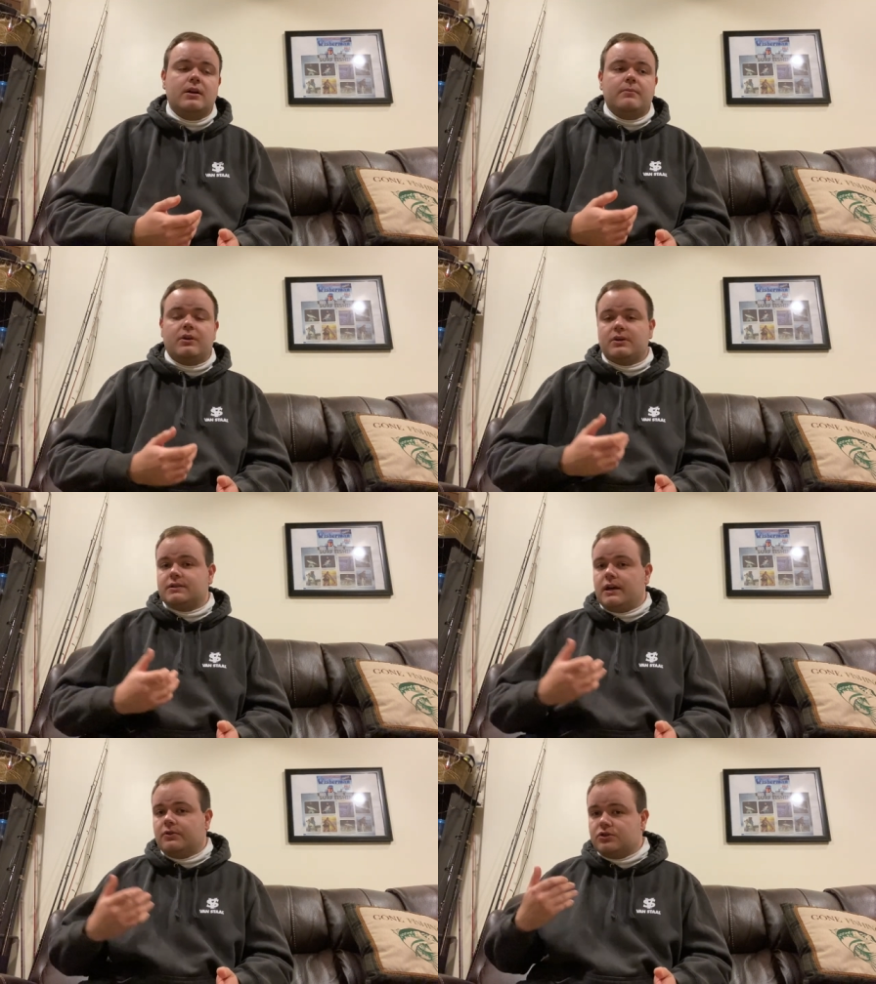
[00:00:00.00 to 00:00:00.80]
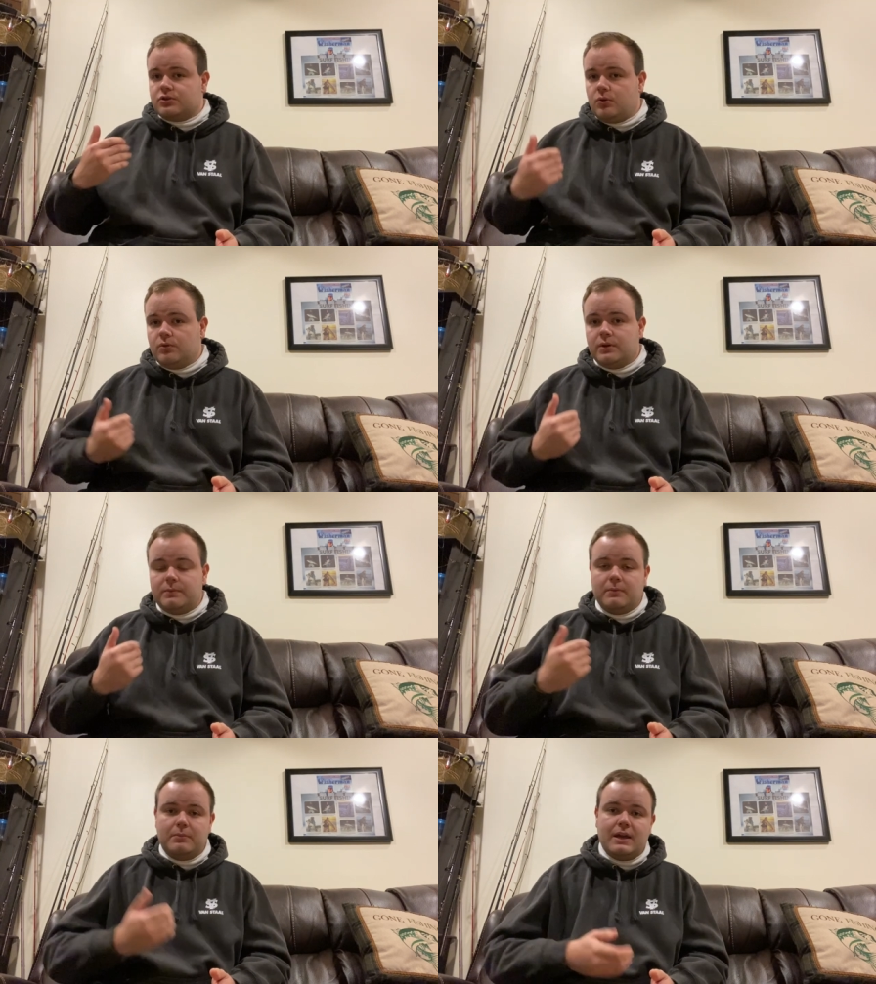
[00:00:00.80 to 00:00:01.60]
because that'll just hold up
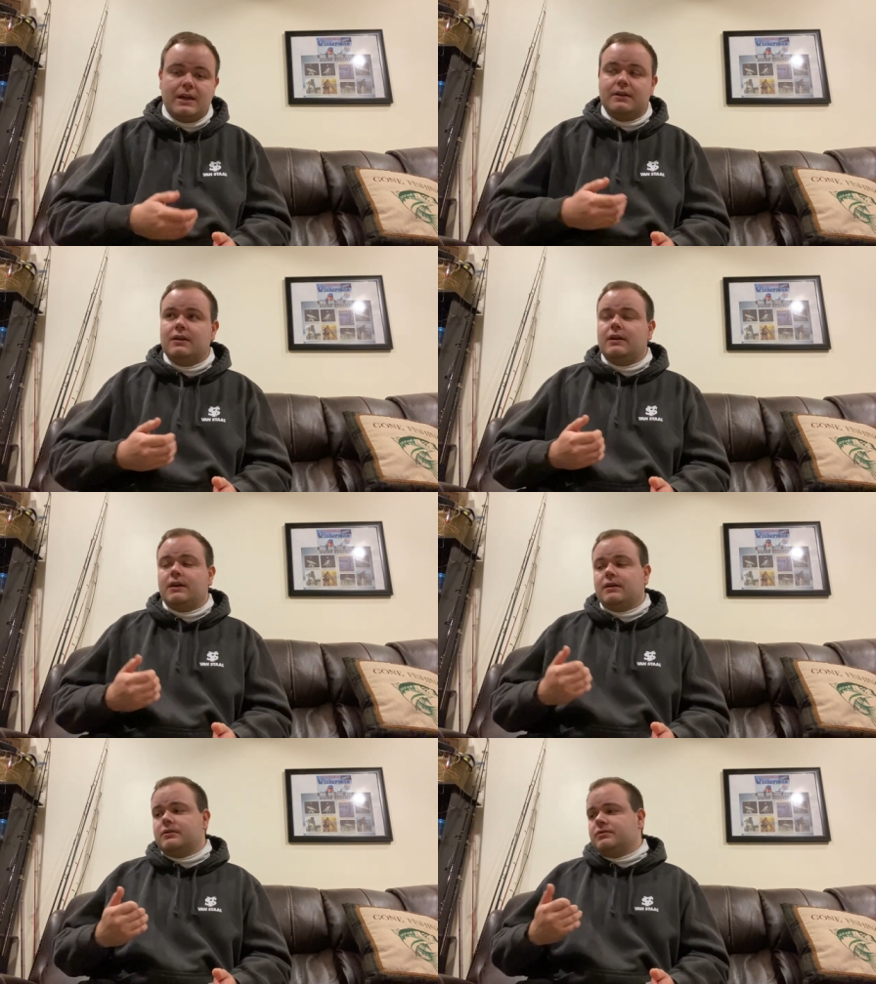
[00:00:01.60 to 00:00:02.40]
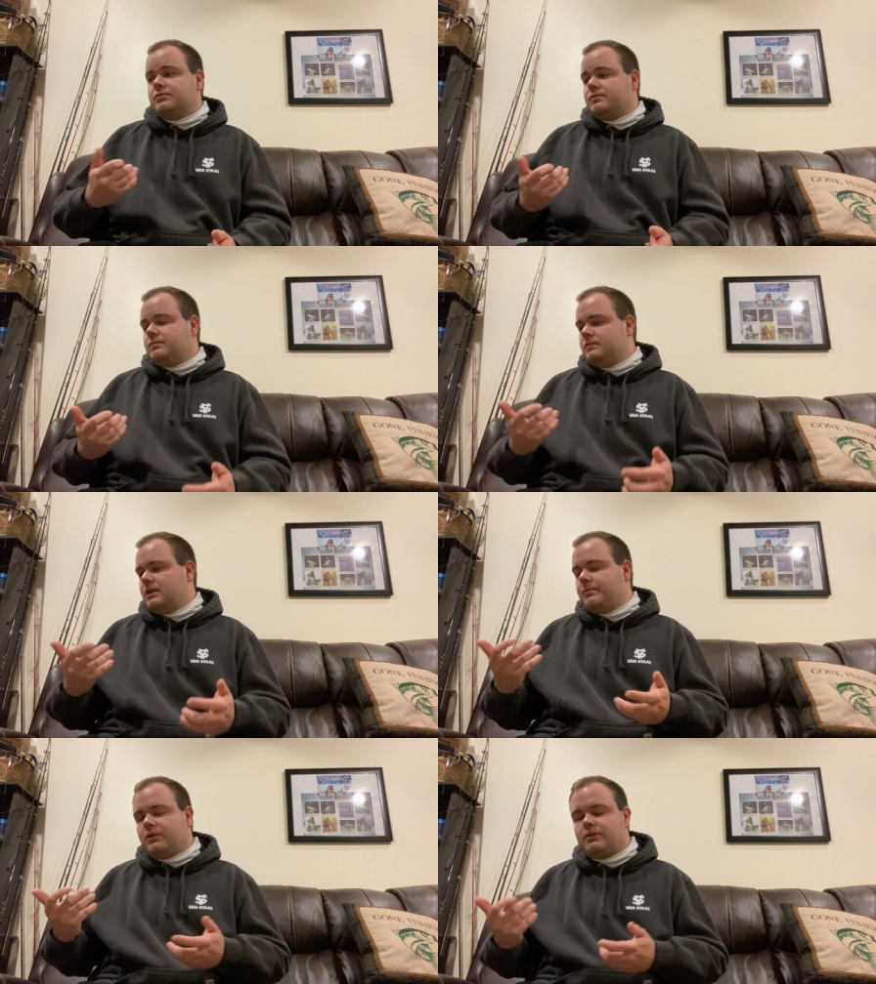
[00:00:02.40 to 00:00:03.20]
the bait and
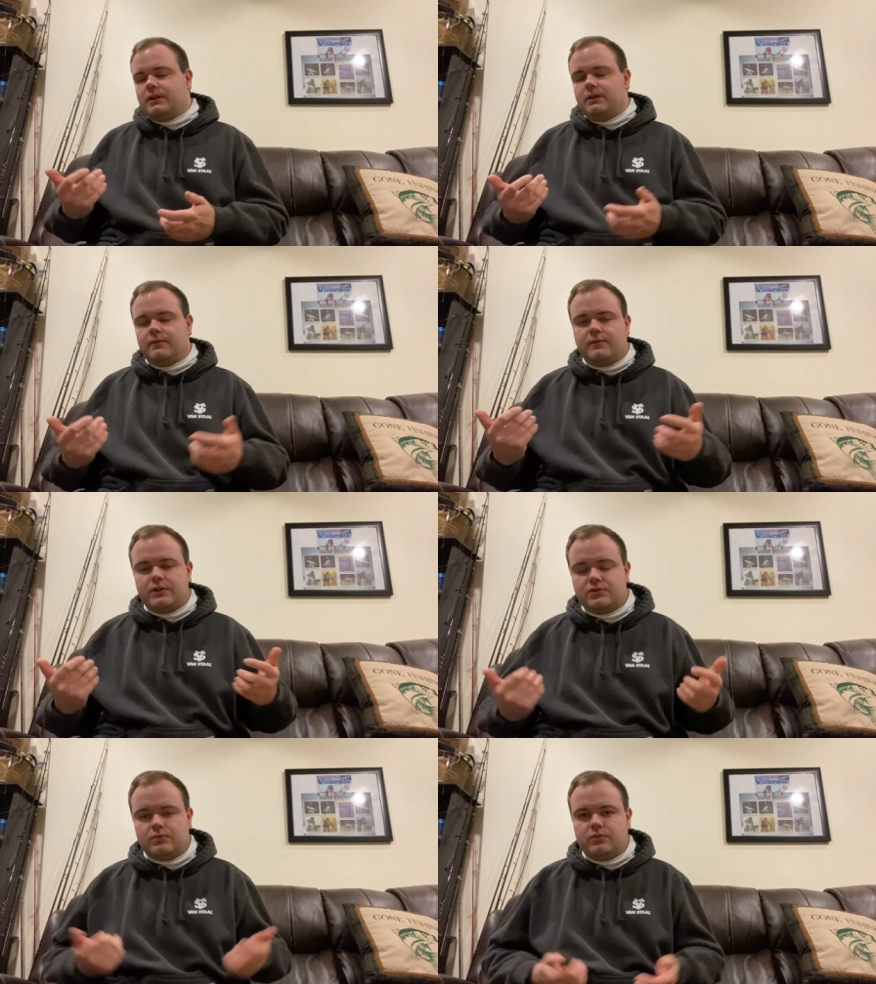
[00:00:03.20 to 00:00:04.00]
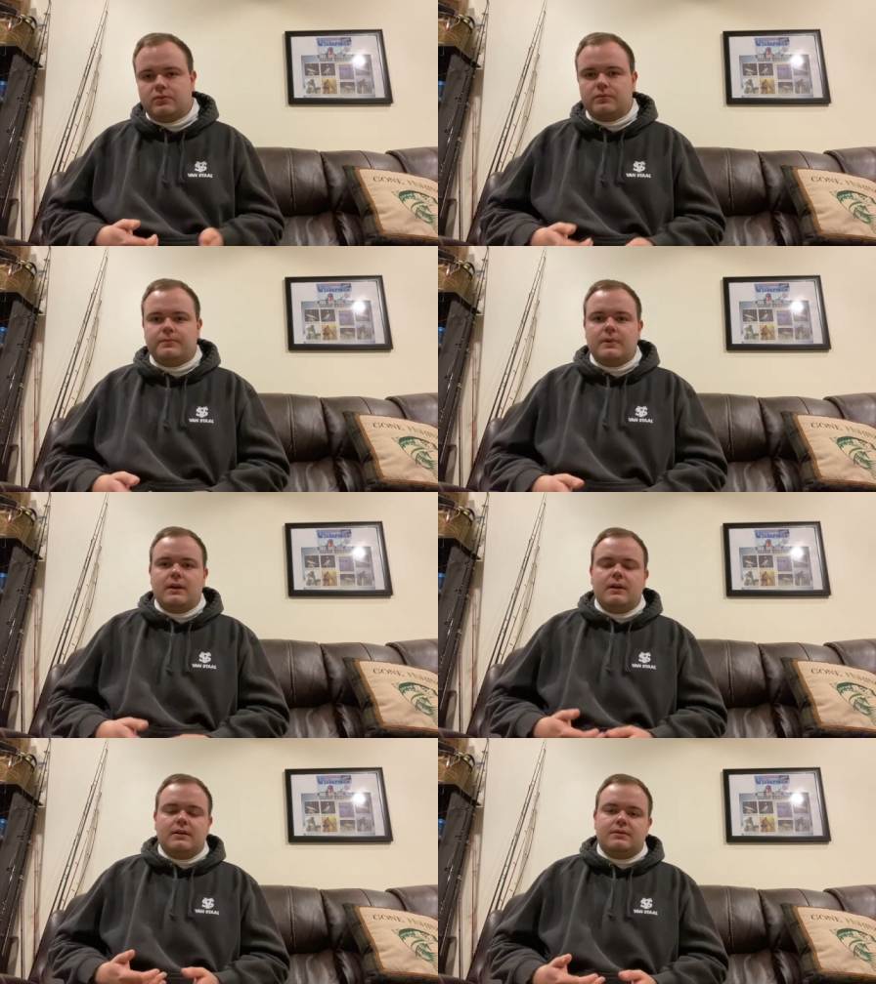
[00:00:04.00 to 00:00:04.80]
typically the fish will,
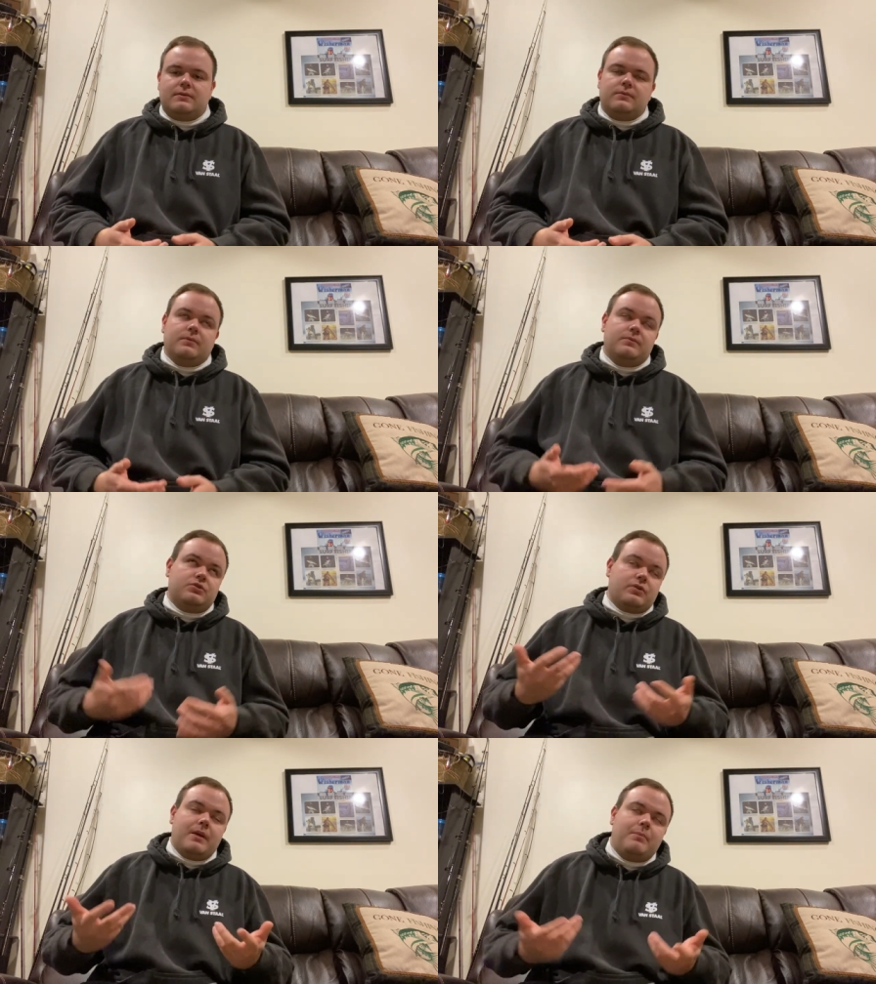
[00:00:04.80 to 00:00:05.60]
striped